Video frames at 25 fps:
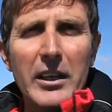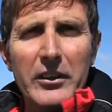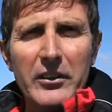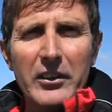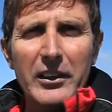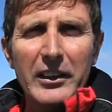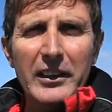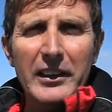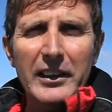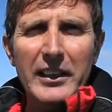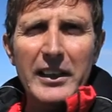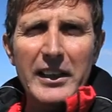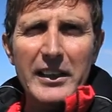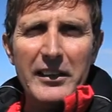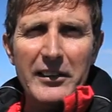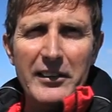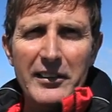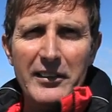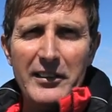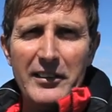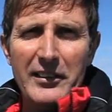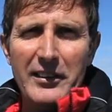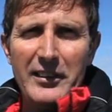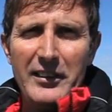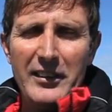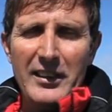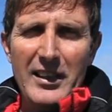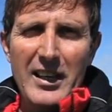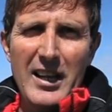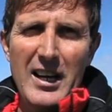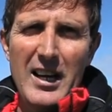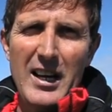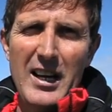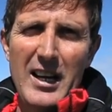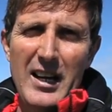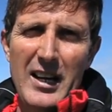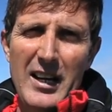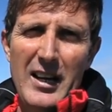the leech
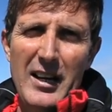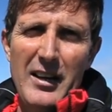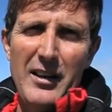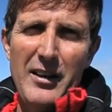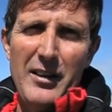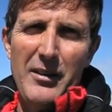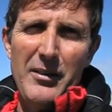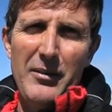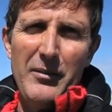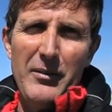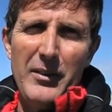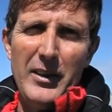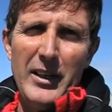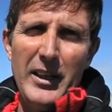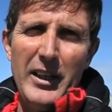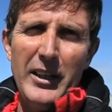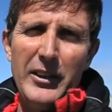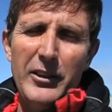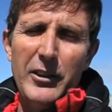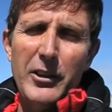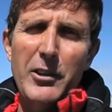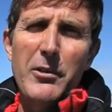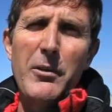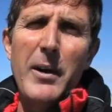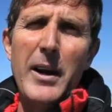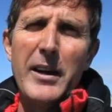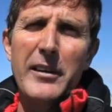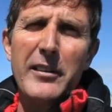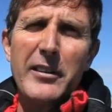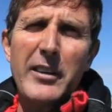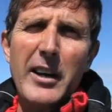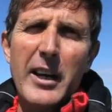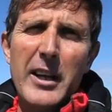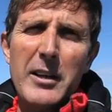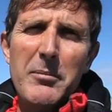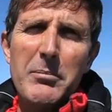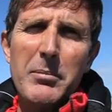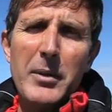at the correct
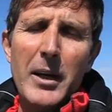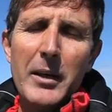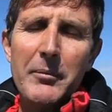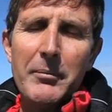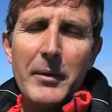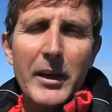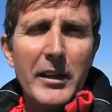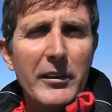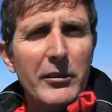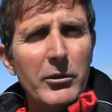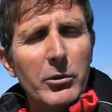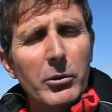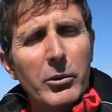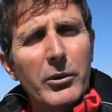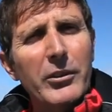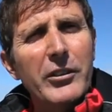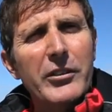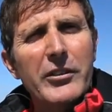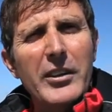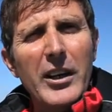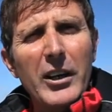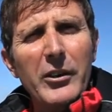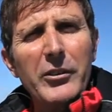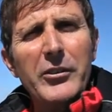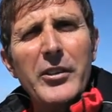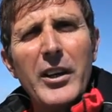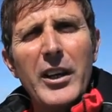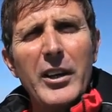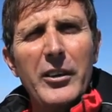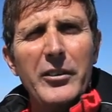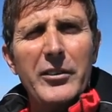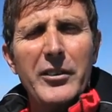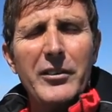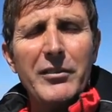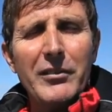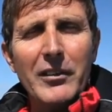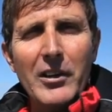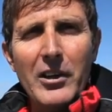shape and make sure all the
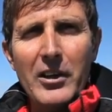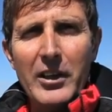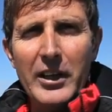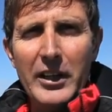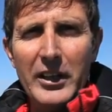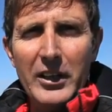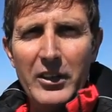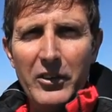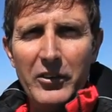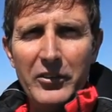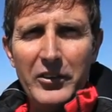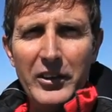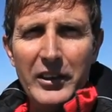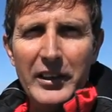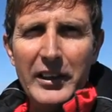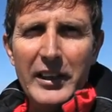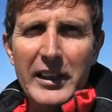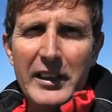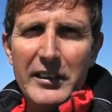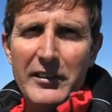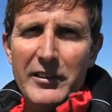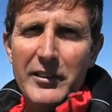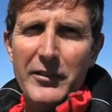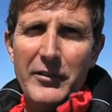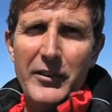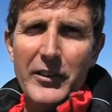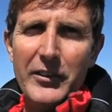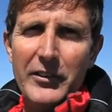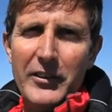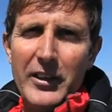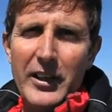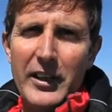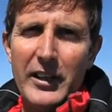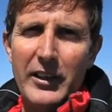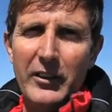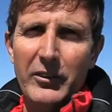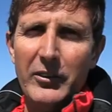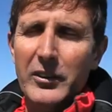telltales are flying on the leech of the
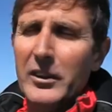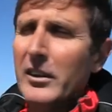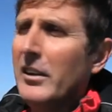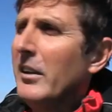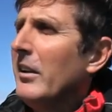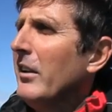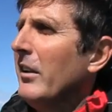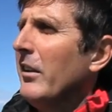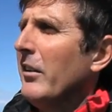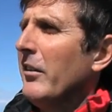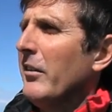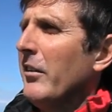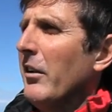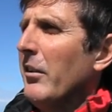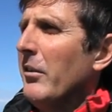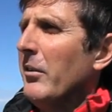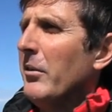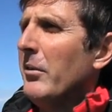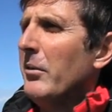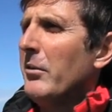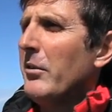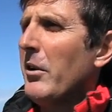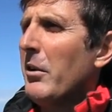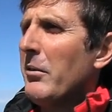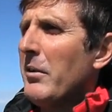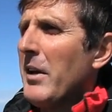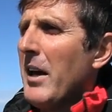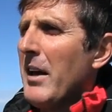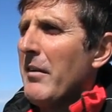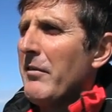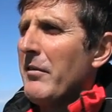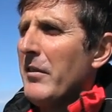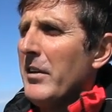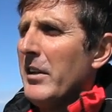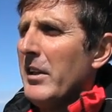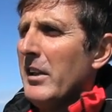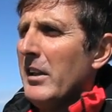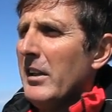sail, so don't
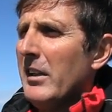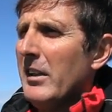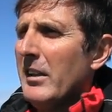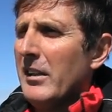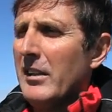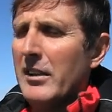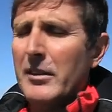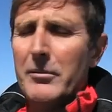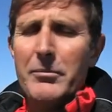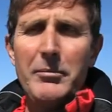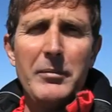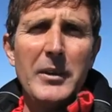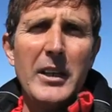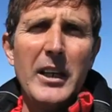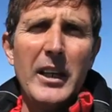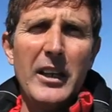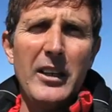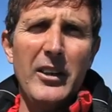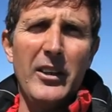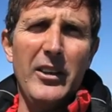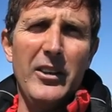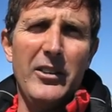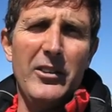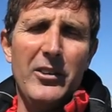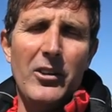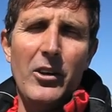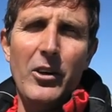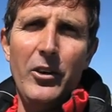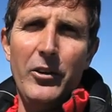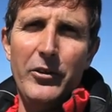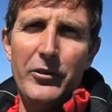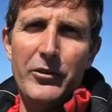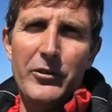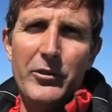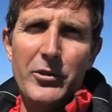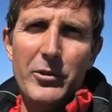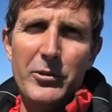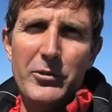have the kicker
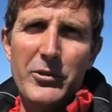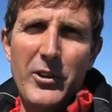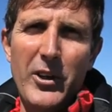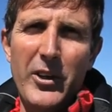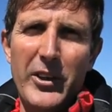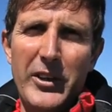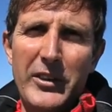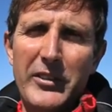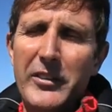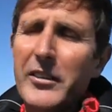on too tight.